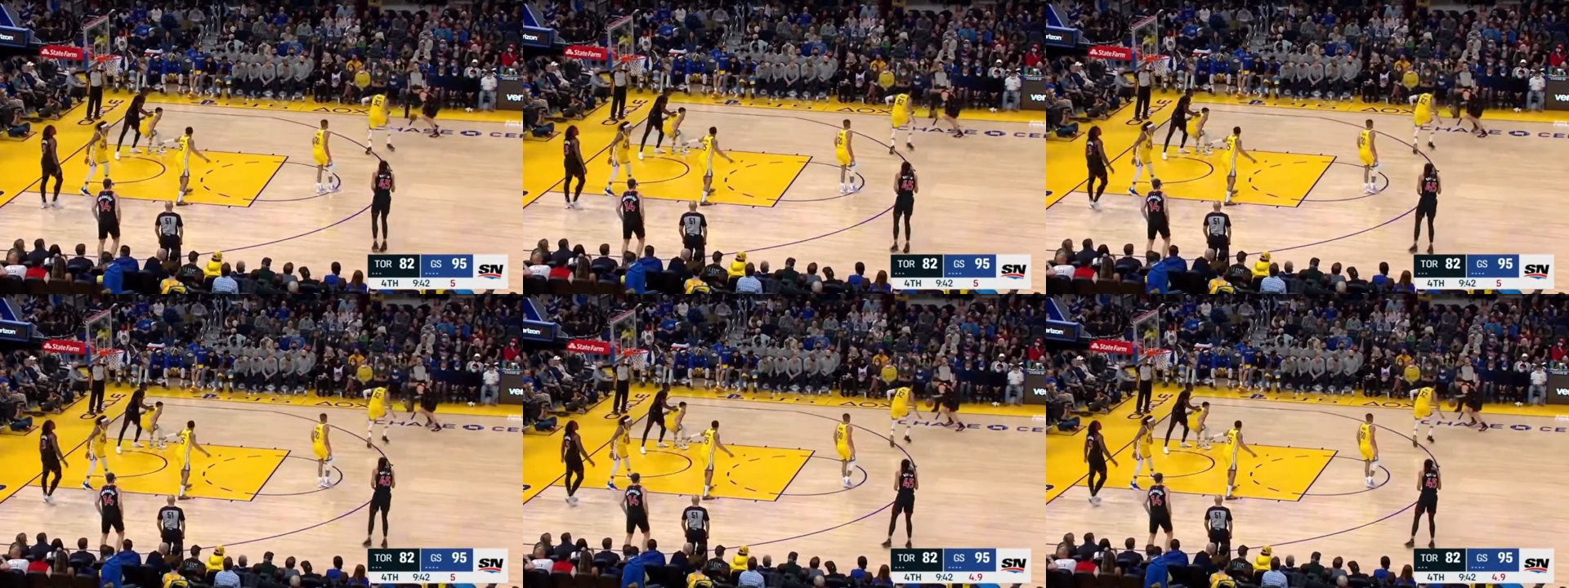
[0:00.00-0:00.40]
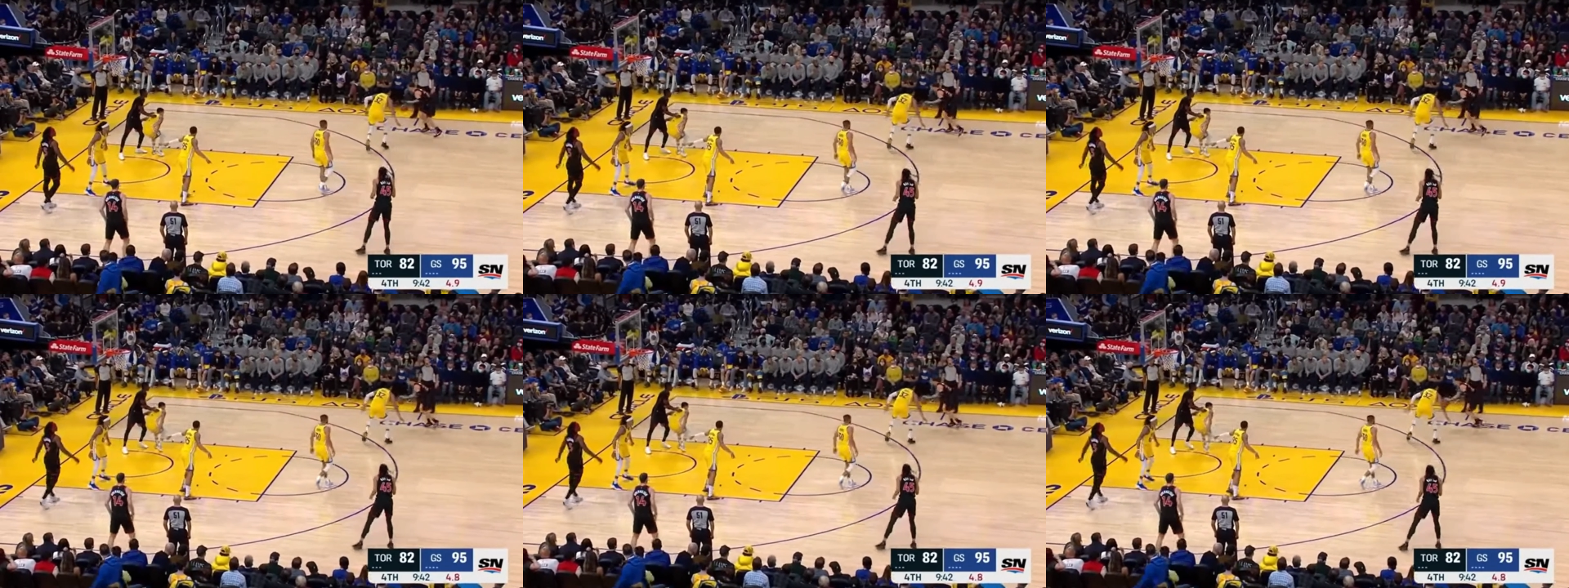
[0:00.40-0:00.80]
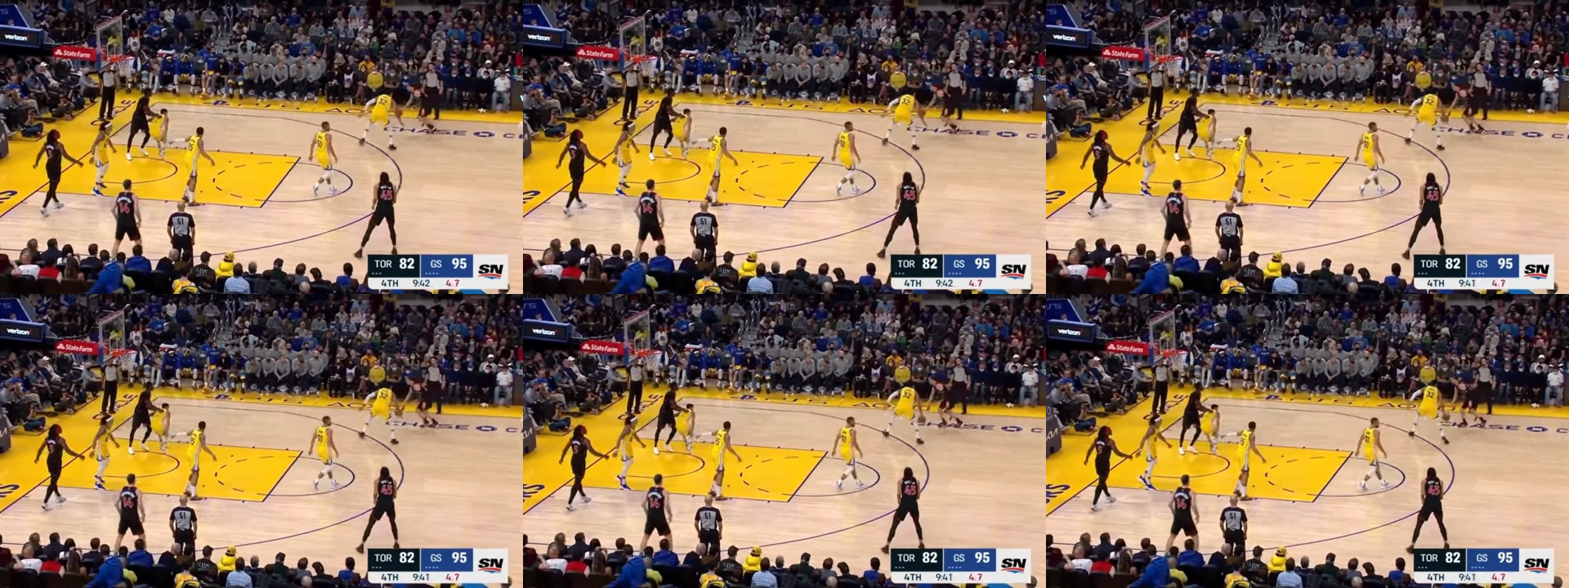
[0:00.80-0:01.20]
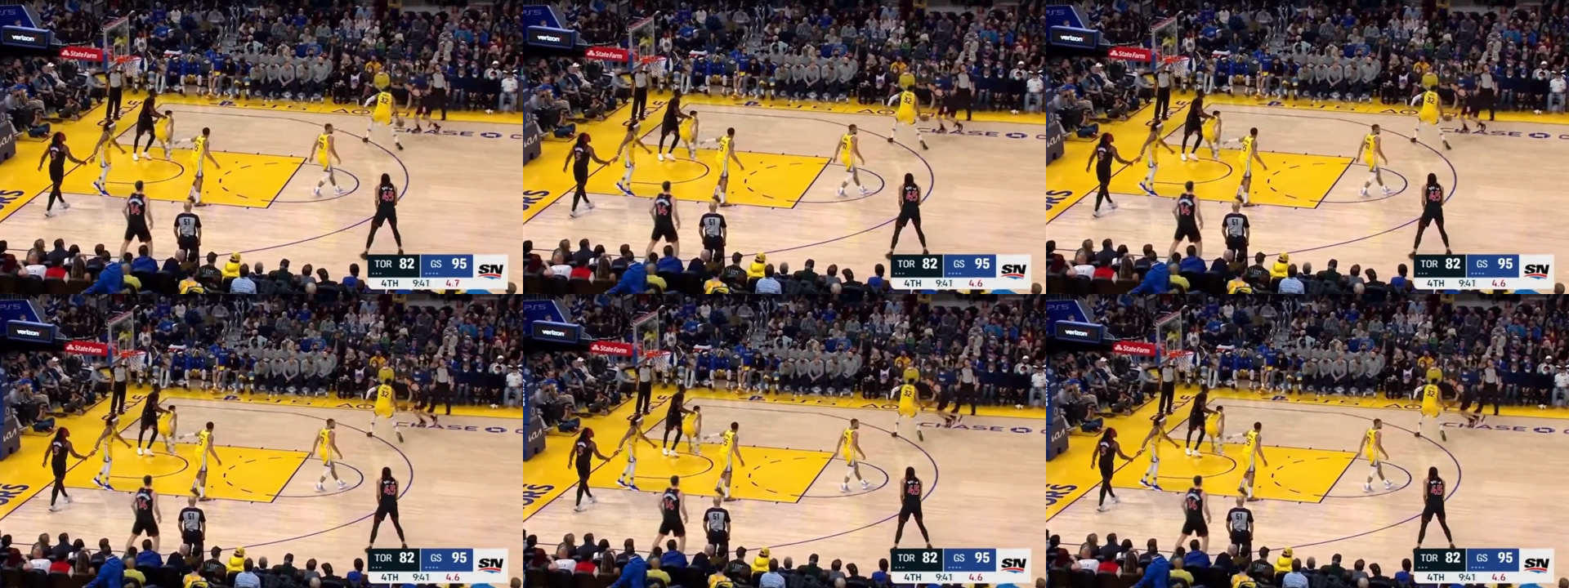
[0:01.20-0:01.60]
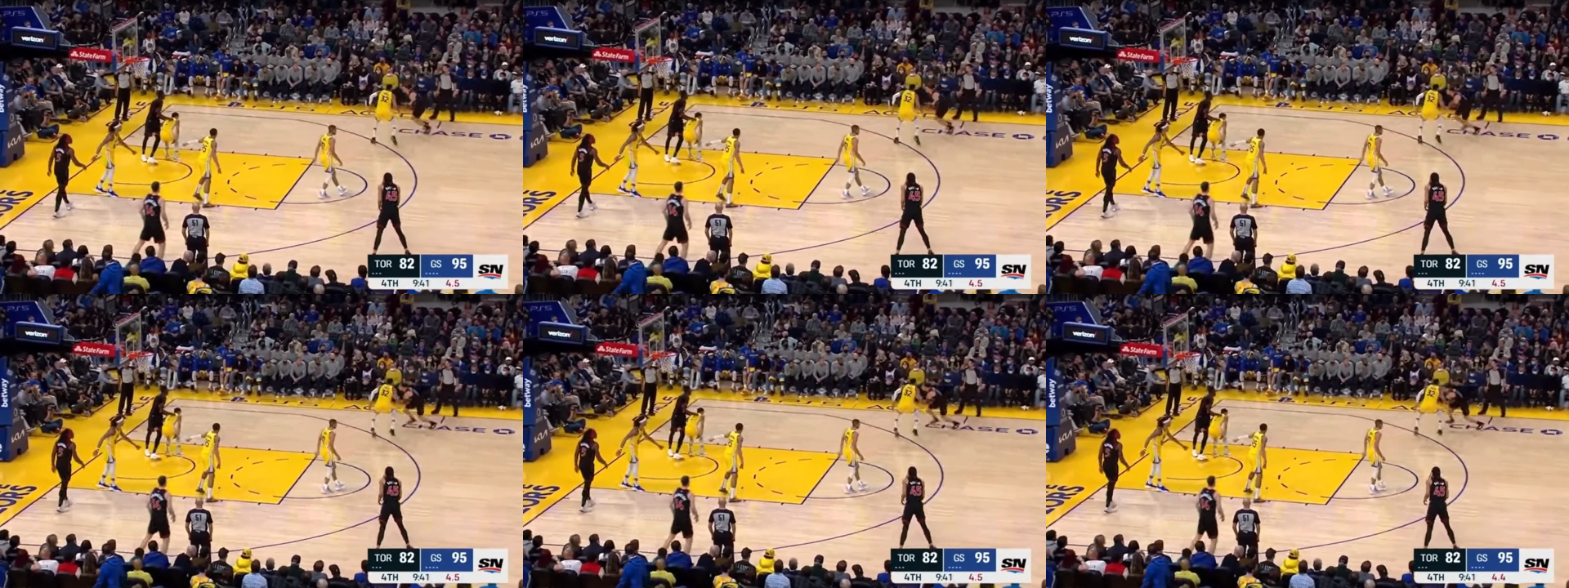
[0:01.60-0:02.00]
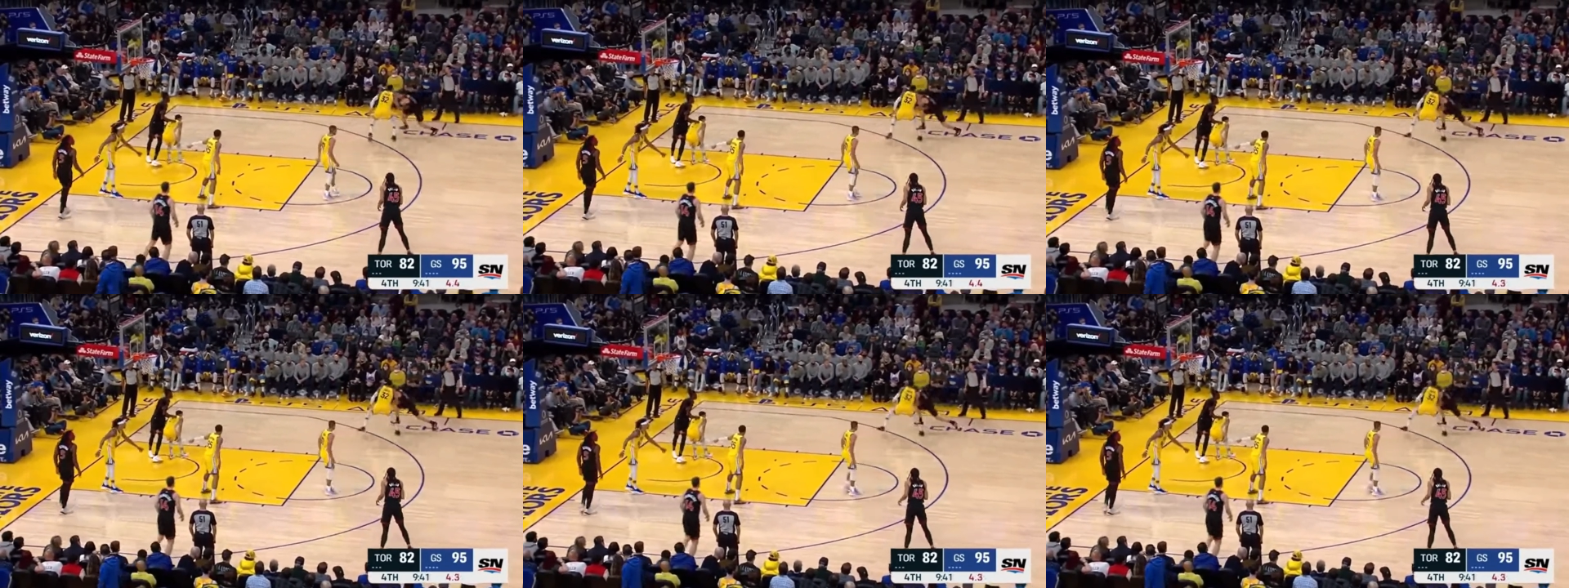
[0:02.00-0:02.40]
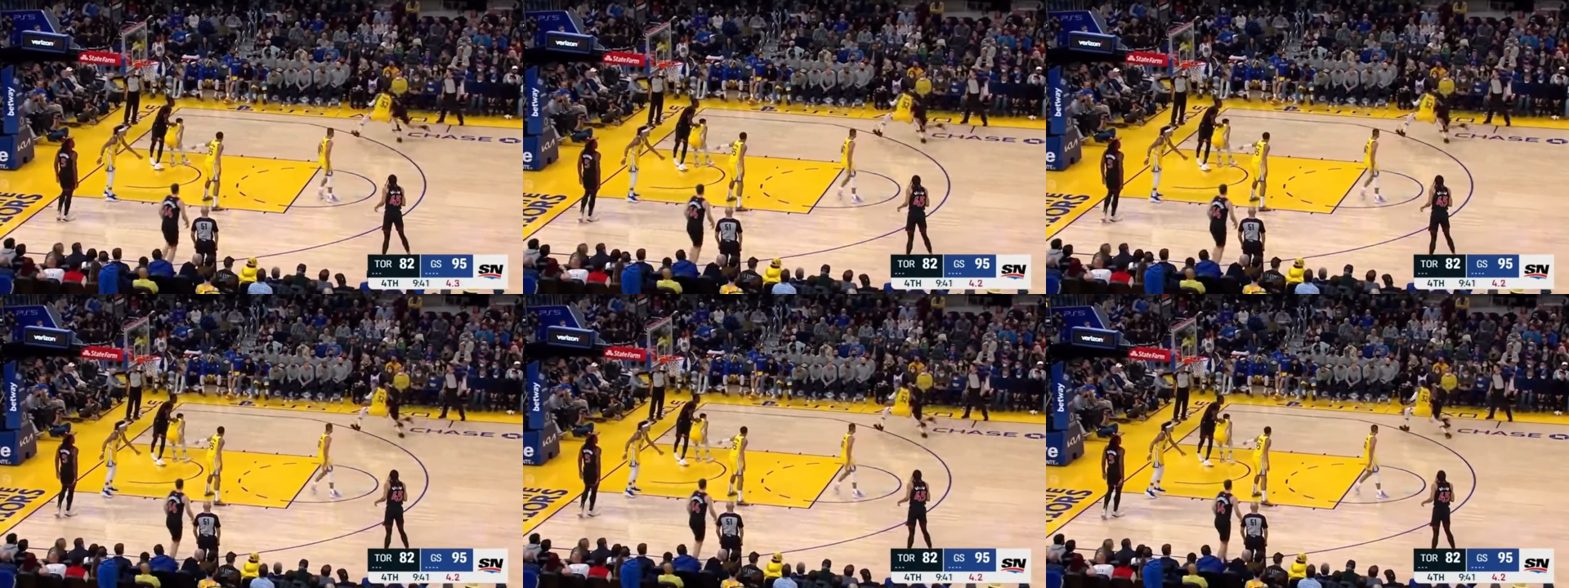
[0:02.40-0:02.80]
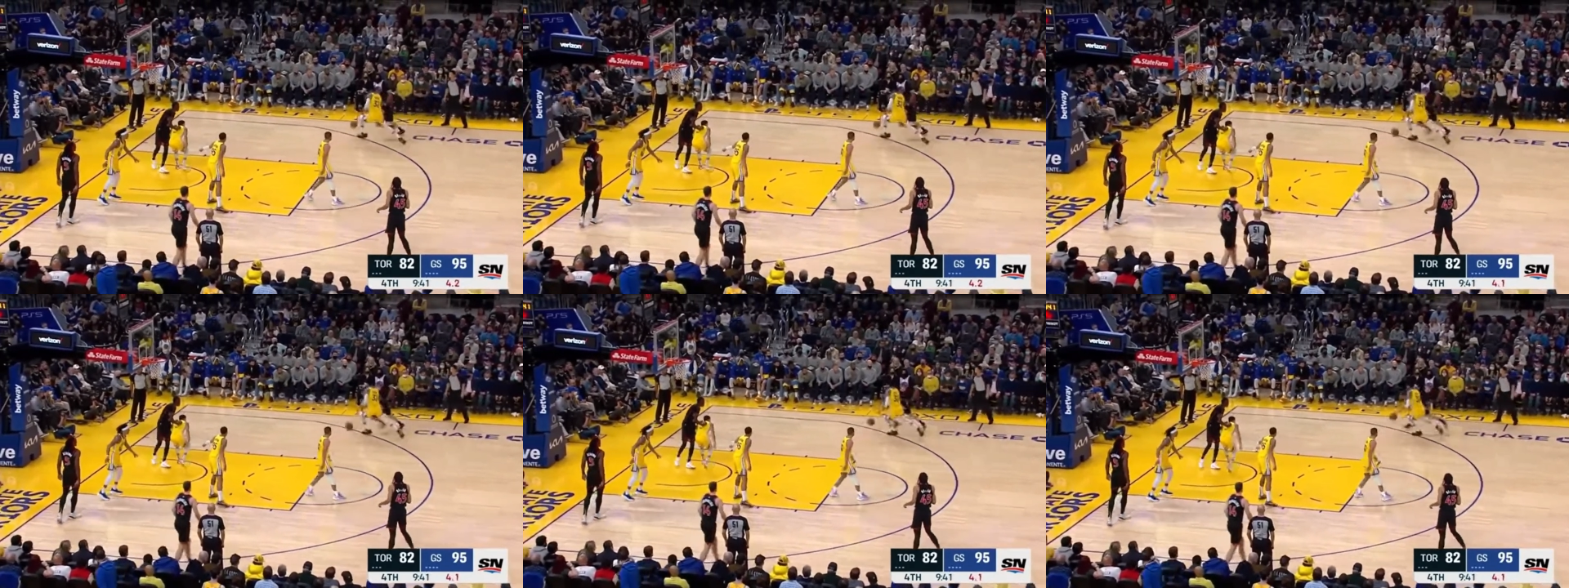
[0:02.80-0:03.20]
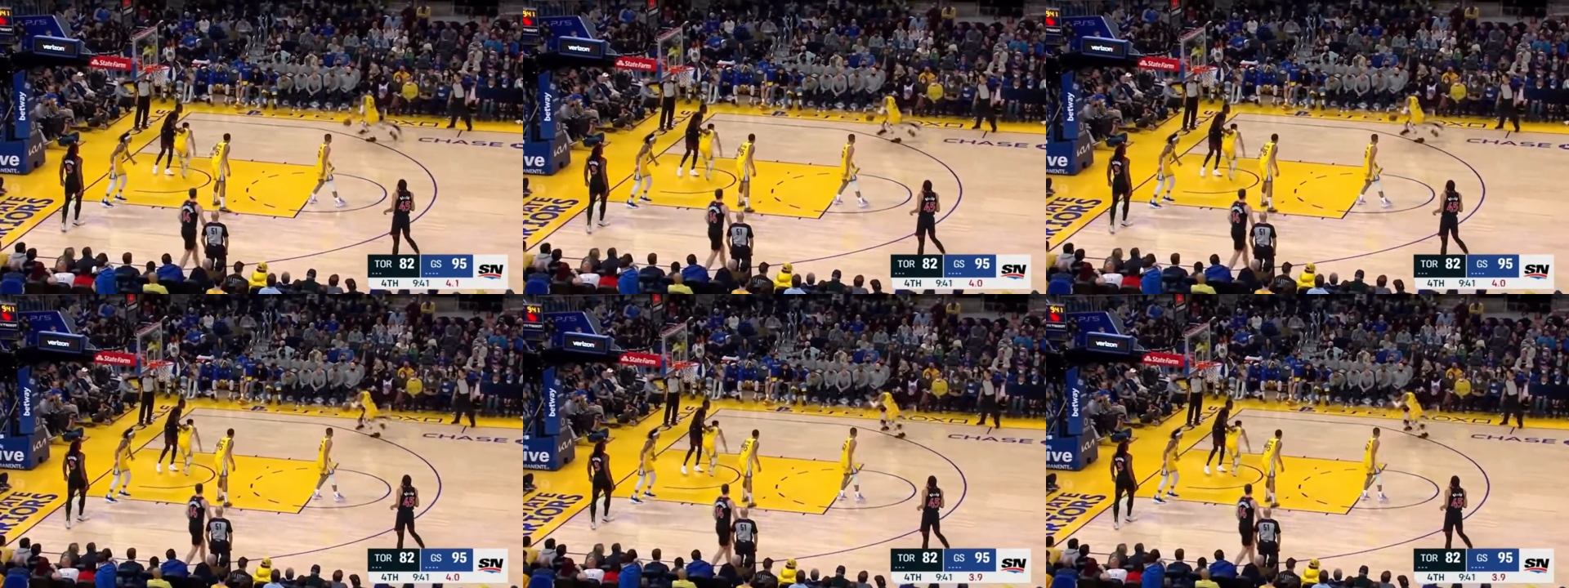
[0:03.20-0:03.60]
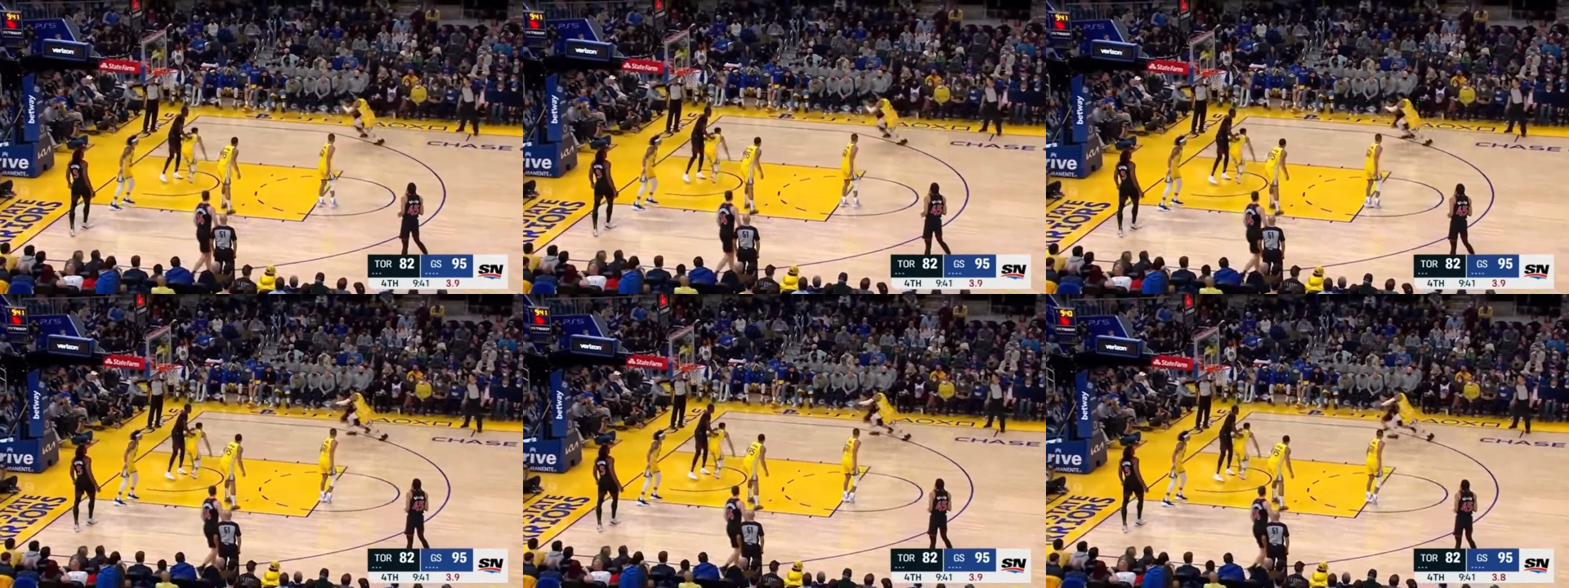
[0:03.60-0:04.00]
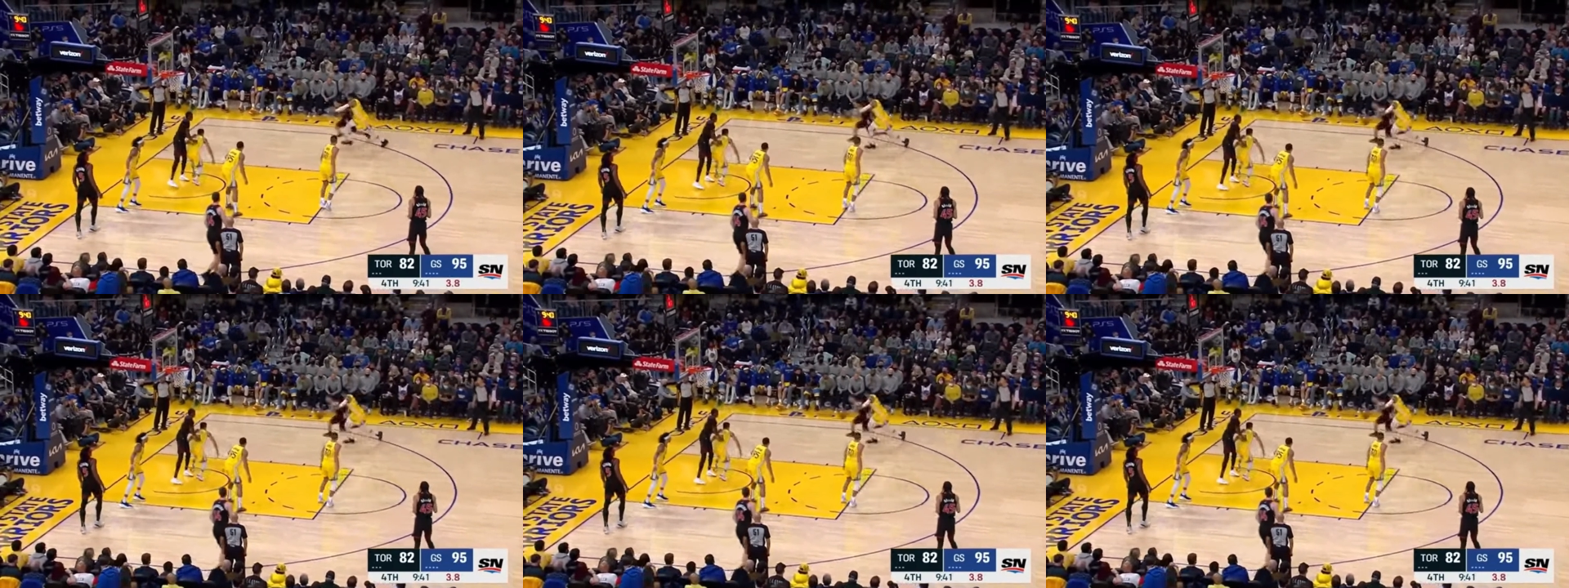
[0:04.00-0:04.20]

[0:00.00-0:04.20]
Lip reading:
(no speaker visible)